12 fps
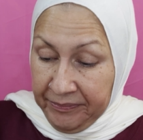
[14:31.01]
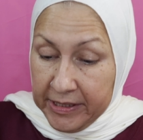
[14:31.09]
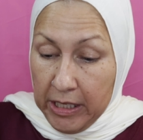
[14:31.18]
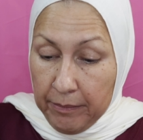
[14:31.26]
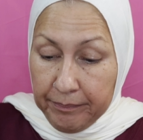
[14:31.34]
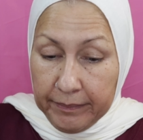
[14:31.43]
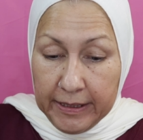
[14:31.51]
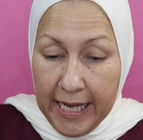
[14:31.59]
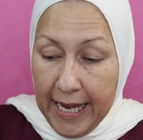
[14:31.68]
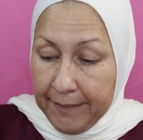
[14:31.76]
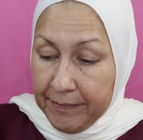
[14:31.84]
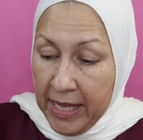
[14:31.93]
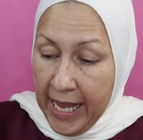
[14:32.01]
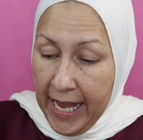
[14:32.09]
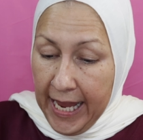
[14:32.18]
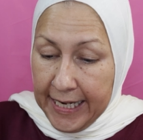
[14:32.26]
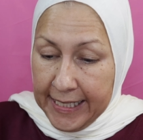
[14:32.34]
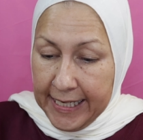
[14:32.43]
So, okay.
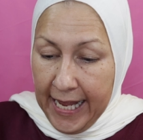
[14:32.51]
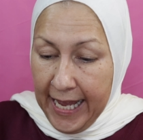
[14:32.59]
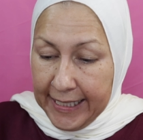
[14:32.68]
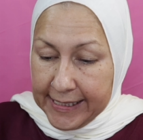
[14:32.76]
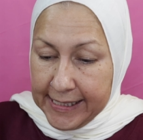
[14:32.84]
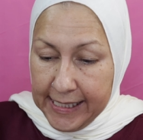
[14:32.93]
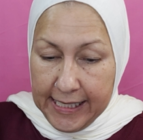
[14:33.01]
And next